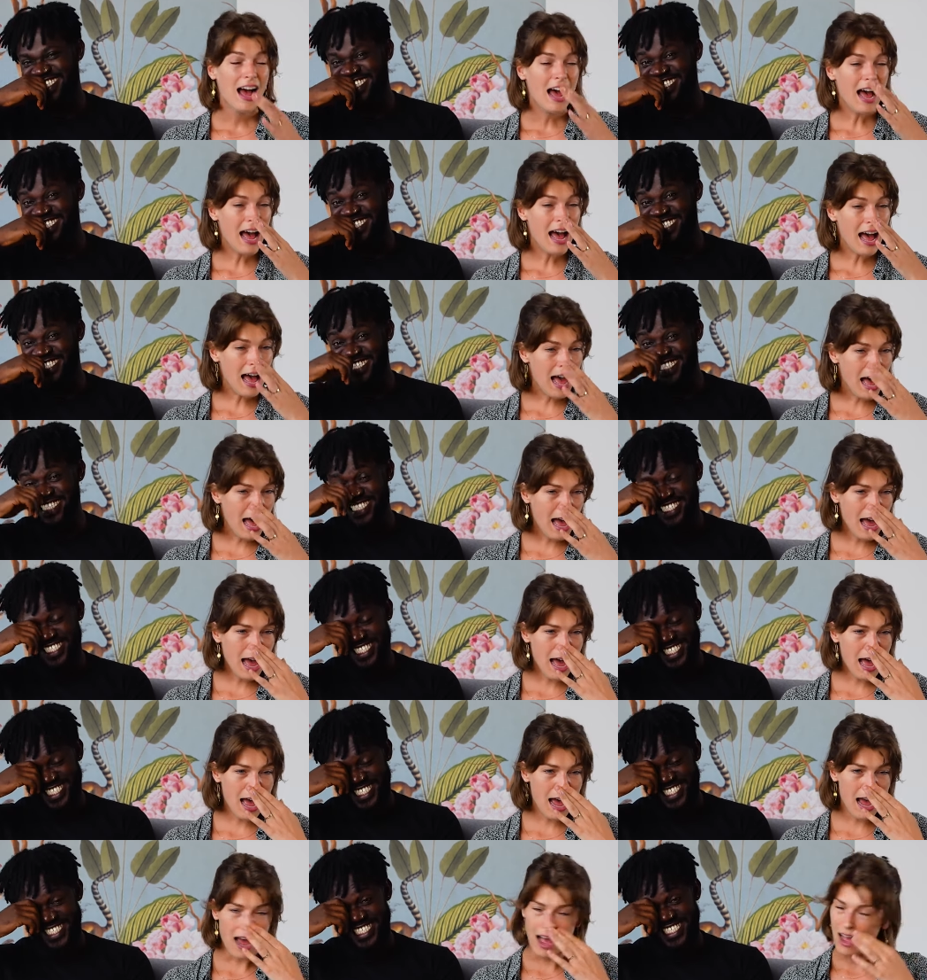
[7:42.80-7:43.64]

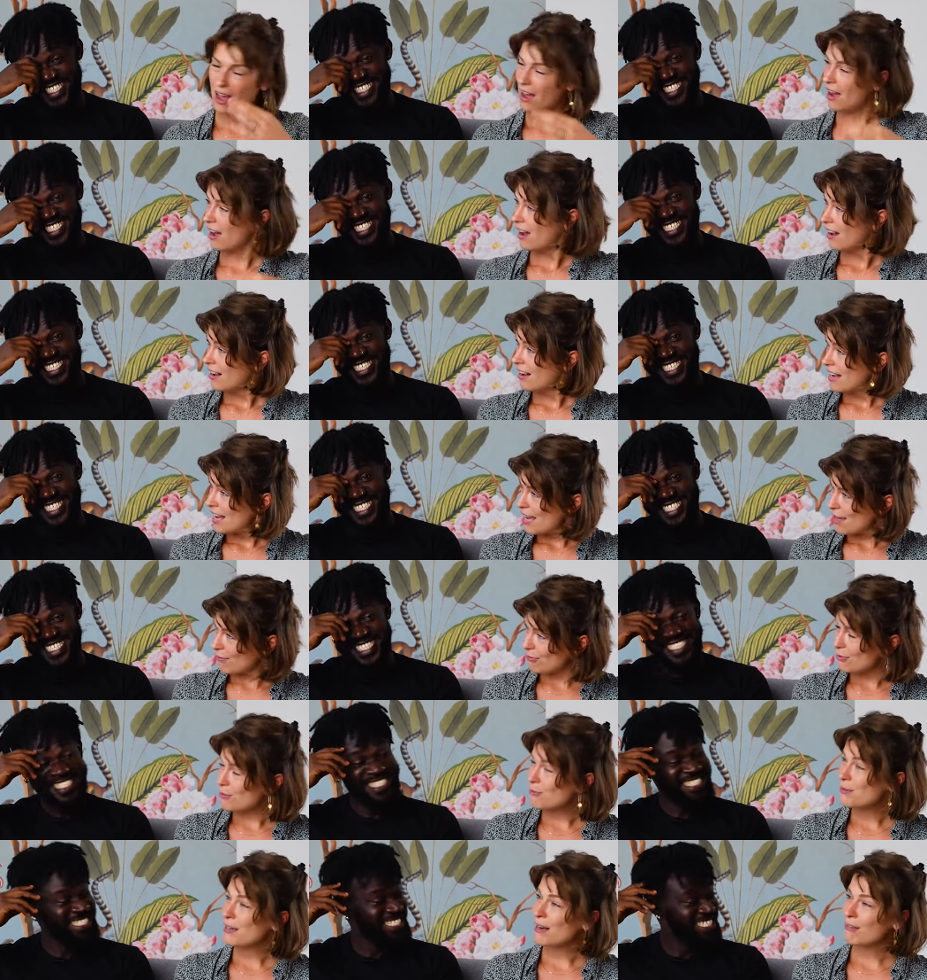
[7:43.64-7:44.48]
Speaker 1: Ah!
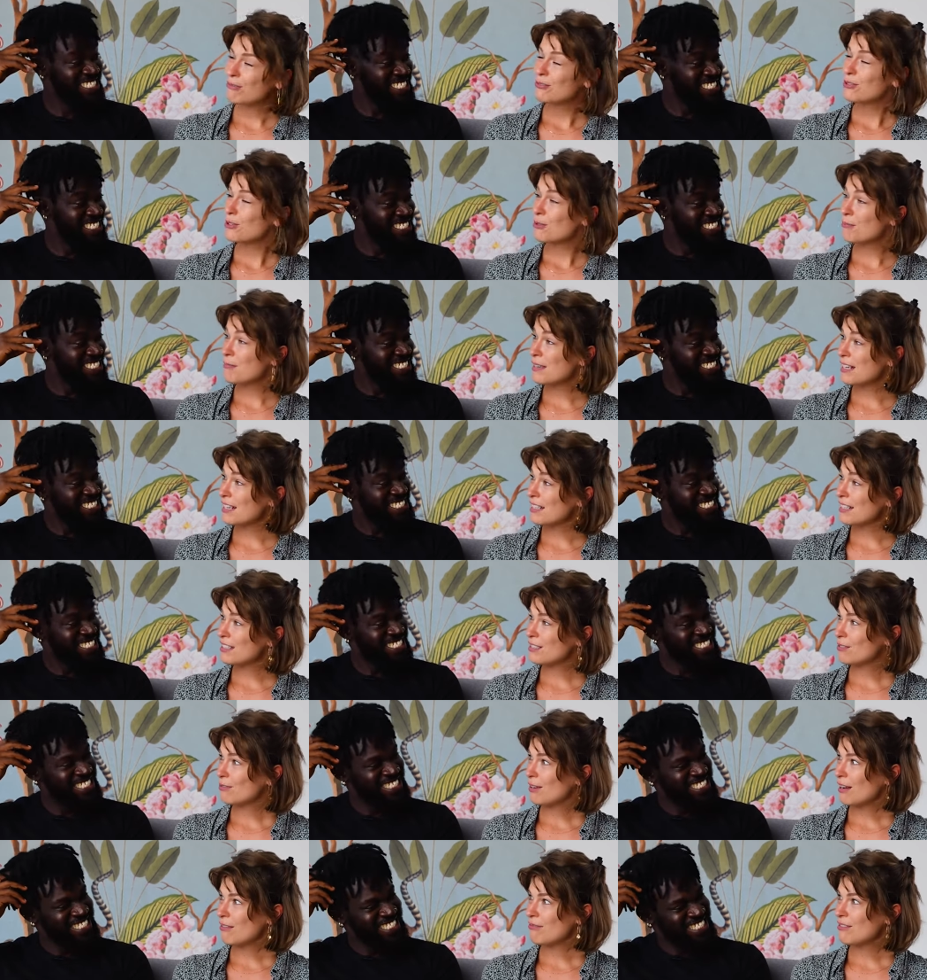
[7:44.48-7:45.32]
If you would have told me
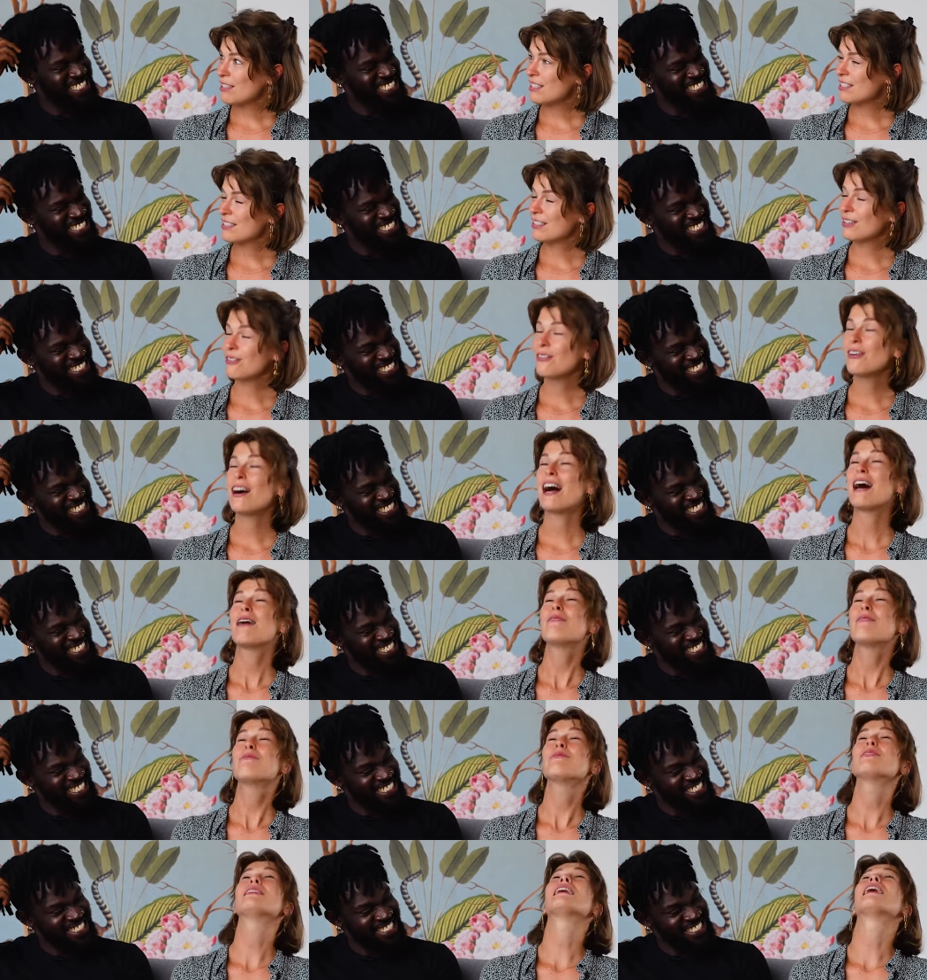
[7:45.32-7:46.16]
this five years ago,
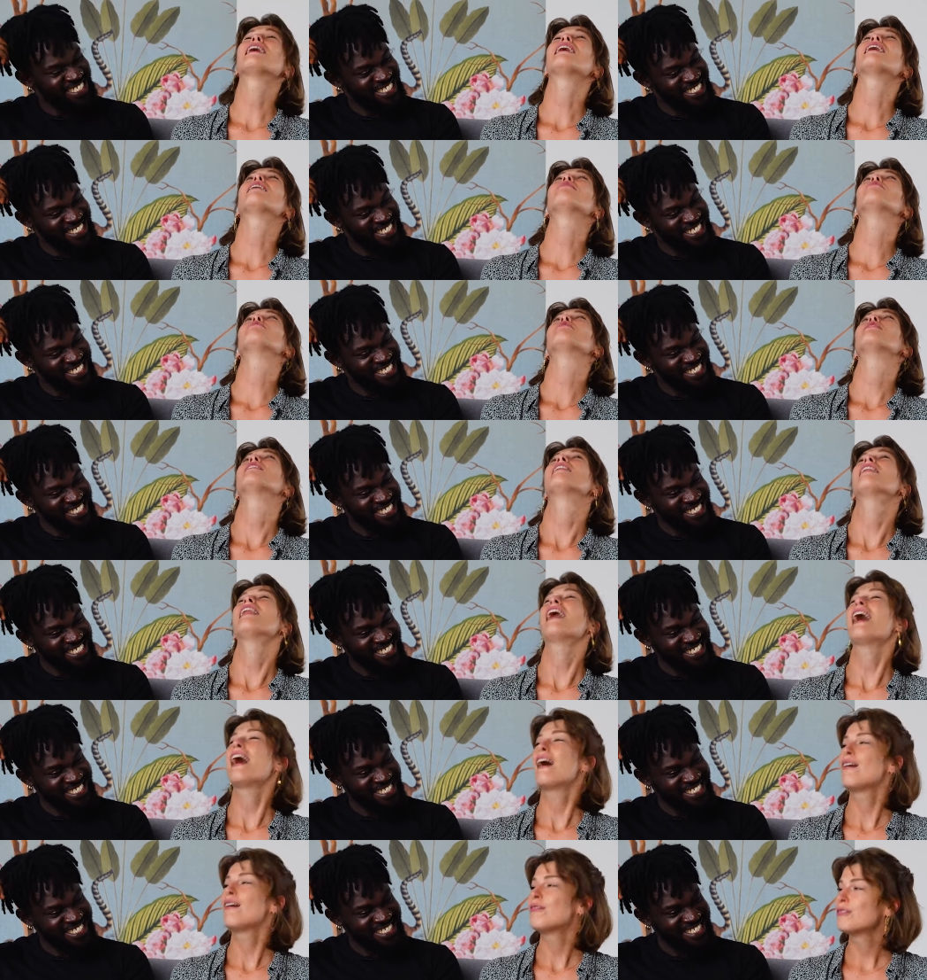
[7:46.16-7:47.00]
I would have
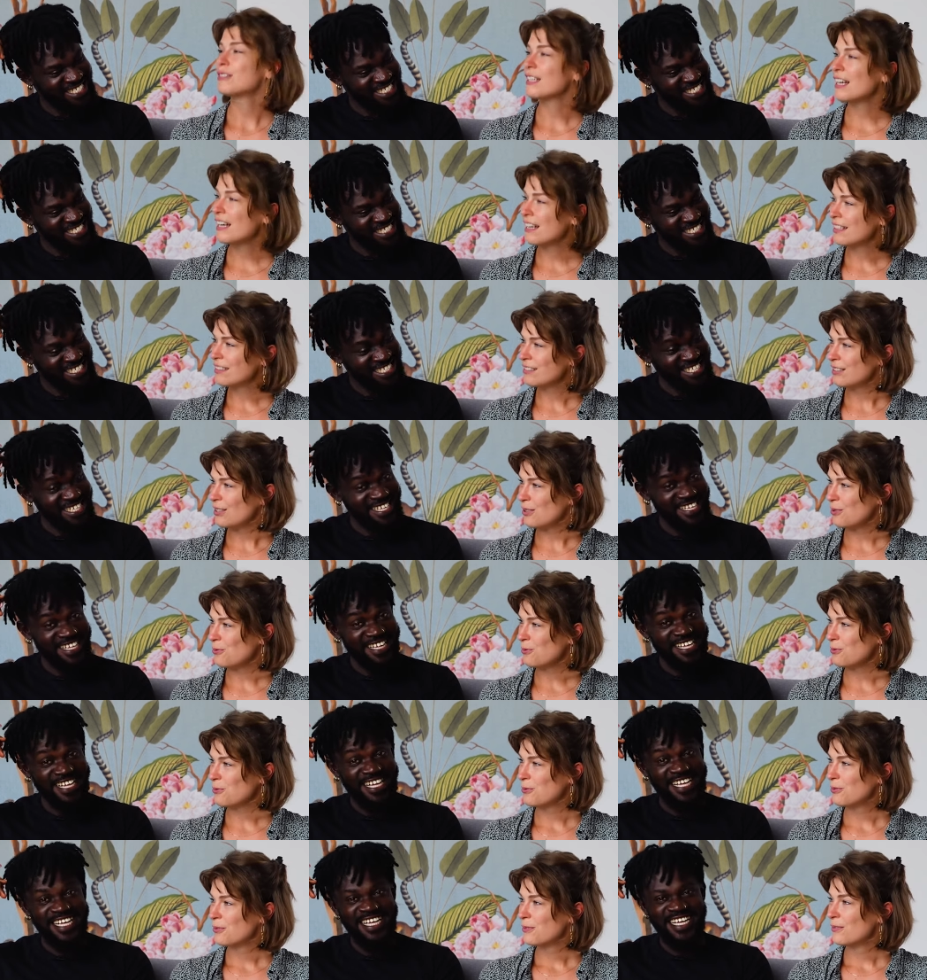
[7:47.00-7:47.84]
laughed at
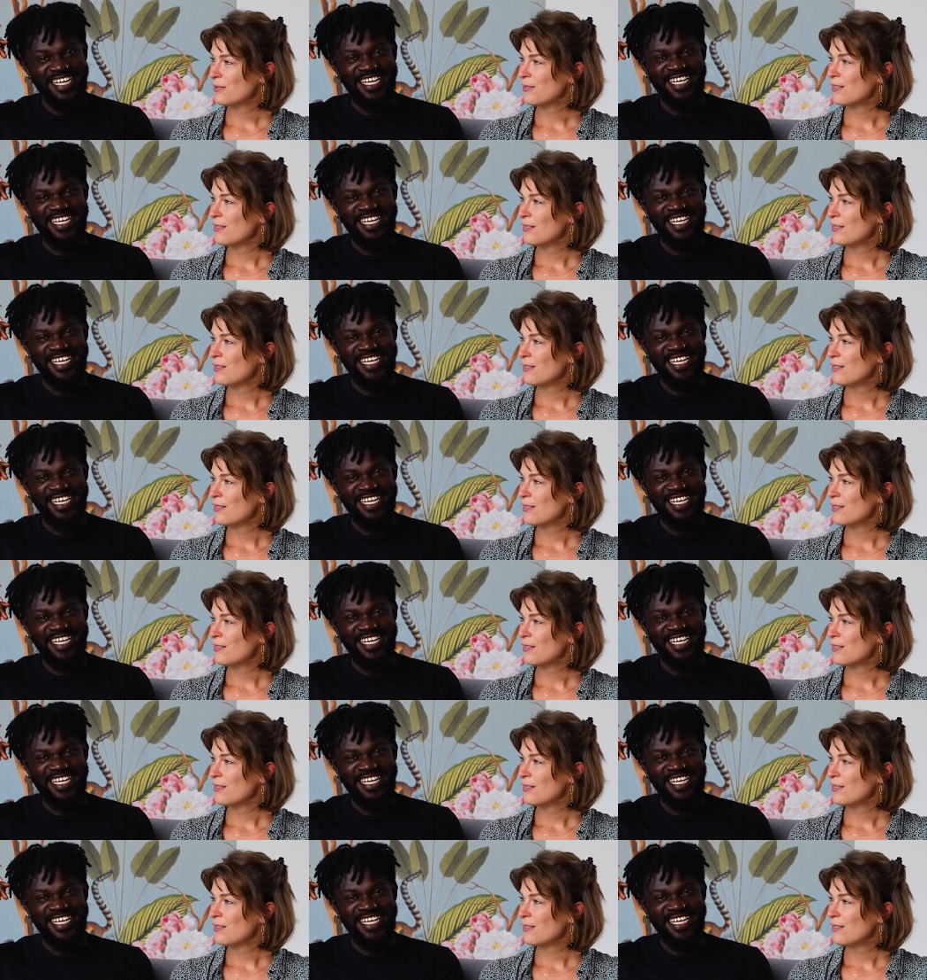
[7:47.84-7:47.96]
you.